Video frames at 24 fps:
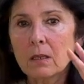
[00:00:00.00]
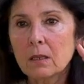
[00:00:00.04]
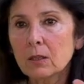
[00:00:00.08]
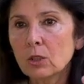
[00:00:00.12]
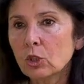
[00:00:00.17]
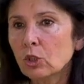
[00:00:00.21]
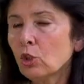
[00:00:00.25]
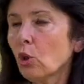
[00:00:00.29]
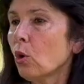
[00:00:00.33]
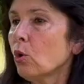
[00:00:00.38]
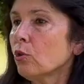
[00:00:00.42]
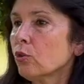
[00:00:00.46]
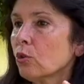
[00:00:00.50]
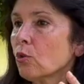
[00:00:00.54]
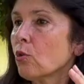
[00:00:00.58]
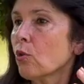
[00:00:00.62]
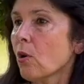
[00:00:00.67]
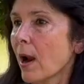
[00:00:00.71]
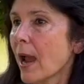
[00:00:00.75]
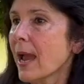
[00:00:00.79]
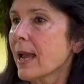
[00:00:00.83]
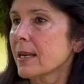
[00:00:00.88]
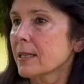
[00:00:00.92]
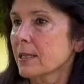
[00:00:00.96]
don't
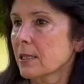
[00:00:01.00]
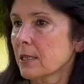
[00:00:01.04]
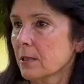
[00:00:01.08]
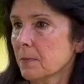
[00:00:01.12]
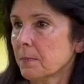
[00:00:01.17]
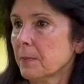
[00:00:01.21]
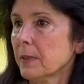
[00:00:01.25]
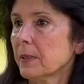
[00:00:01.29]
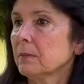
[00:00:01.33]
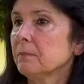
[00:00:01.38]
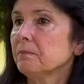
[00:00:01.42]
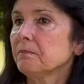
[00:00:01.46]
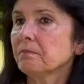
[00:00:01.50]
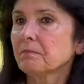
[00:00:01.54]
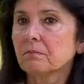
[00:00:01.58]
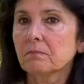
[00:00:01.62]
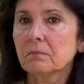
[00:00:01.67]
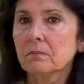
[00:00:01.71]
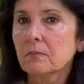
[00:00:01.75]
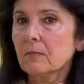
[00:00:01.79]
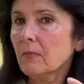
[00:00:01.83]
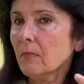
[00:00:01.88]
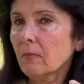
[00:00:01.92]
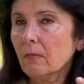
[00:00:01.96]
grasp
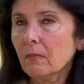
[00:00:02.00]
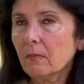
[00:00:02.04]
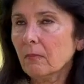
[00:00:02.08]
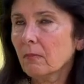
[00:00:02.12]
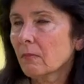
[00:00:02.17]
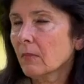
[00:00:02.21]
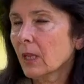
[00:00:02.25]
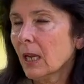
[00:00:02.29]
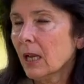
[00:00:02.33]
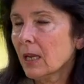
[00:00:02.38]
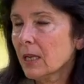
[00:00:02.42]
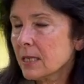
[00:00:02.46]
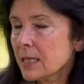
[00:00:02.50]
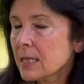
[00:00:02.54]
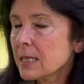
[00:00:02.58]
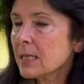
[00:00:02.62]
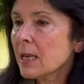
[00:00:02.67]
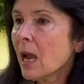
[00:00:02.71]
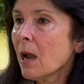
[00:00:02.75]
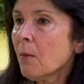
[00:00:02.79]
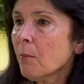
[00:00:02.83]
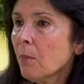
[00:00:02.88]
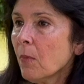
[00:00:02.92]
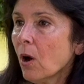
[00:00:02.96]

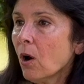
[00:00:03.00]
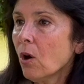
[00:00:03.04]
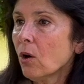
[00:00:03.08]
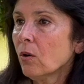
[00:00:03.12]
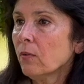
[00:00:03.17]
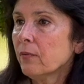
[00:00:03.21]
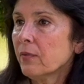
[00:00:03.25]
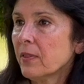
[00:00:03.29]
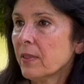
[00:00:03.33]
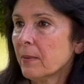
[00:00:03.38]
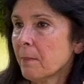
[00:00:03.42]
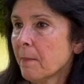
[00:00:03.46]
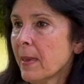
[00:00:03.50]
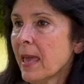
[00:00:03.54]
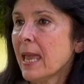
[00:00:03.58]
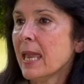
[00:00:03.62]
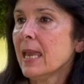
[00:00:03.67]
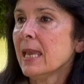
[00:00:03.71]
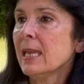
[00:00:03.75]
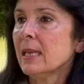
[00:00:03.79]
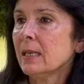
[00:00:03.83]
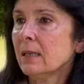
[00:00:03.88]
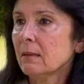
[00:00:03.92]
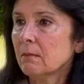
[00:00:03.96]
some of the
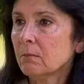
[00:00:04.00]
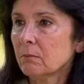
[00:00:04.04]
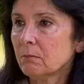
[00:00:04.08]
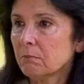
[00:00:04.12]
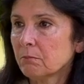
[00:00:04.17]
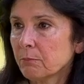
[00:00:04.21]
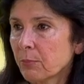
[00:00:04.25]
main